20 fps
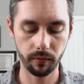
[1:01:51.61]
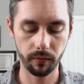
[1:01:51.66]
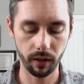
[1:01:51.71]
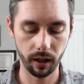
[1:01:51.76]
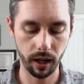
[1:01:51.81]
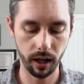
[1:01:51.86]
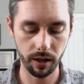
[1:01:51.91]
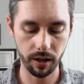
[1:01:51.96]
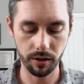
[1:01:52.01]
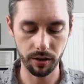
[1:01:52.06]

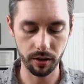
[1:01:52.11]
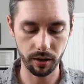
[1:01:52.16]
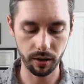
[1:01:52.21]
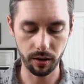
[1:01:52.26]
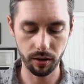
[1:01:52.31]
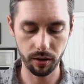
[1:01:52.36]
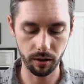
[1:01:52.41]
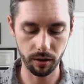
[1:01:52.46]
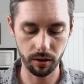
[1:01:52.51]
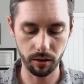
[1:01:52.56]
Cancer
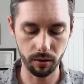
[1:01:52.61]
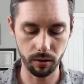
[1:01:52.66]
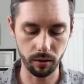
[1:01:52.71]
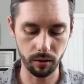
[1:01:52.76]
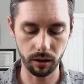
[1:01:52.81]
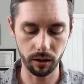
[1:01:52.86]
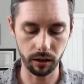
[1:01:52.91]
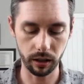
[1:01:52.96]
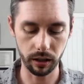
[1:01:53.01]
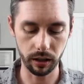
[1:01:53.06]
to
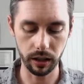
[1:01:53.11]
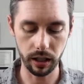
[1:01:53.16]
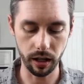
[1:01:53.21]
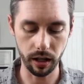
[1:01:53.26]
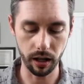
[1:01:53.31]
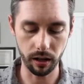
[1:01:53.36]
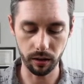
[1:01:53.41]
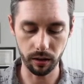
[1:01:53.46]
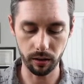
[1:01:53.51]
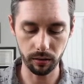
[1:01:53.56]

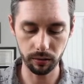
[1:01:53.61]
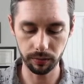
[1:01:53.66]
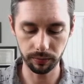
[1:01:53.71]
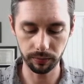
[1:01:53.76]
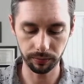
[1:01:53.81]
Leo.